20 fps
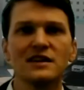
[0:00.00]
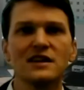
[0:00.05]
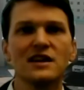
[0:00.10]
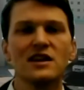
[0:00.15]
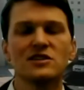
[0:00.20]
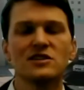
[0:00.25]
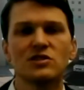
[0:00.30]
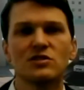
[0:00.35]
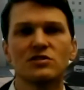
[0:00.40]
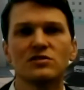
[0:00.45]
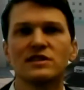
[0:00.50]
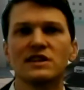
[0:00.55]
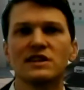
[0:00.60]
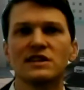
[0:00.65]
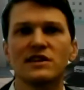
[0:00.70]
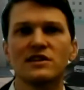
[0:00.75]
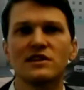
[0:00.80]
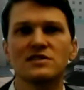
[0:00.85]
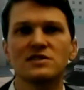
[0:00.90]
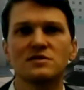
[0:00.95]
Certainly
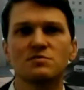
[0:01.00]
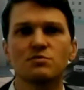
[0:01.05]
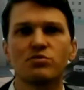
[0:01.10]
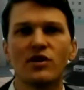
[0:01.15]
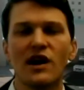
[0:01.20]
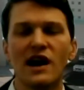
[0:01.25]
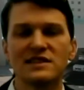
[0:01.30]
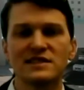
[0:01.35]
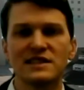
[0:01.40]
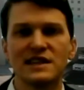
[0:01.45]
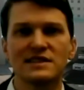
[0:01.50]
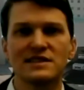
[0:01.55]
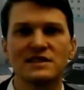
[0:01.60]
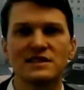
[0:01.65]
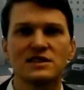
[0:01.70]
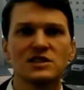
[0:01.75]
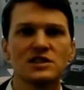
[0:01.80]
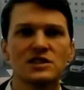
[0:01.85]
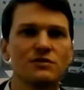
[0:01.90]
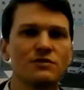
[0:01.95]
there's
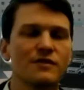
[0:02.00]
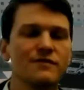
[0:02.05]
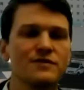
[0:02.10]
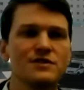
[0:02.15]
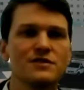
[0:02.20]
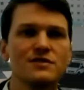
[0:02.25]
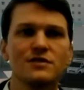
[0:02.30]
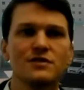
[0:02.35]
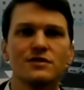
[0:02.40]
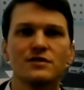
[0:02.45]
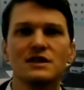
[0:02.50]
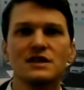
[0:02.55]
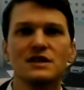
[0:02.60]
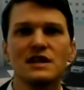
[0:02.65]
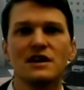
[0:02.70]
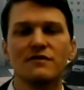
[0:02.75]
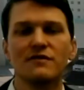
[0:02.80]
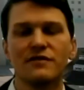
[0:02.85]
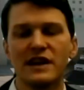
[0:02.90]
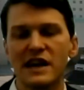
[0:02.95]
processes to review
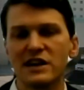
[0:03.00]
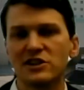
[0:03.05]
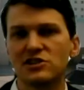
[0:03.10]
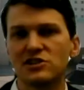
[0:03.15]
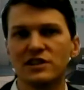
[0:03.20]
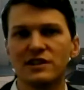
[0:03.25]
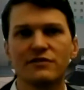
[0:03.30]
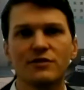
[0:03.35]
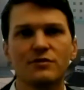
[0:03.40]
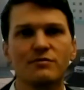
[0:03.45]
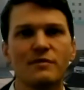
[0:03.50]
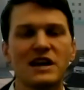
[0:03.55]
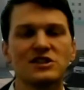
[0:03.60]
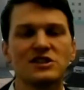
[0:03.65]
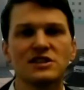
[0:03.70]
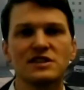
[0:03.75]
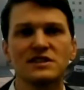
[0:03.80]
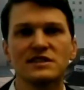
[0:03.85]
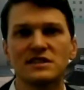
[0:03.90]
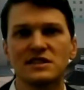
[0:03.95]
financial
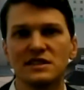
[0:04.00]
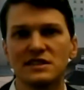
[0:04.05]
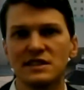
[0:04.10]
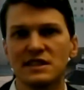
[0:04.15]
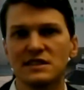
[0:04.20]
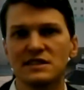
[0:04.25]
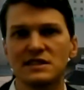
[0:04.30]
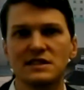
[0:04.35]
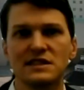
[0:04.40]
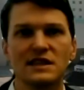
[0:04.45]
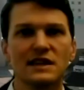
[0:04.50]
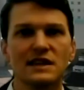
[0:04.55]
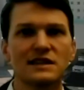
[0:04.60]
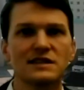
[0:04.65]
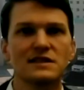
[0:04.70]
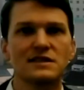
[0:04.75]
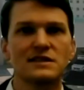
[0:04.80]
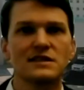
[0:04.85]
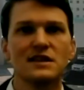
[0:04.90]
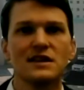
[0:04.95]
information,
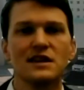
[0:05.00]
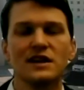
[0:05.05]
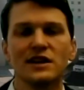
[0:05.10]
statistics,